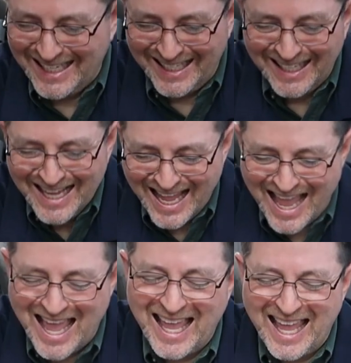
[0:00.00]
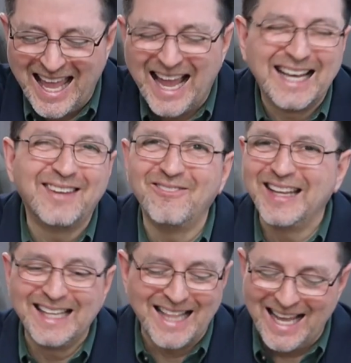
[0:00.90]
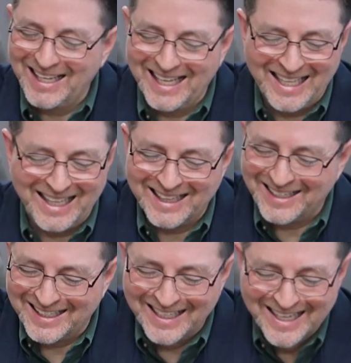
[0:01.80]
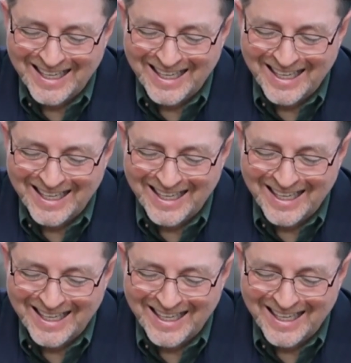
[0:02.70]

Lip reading: I didn't mean that either.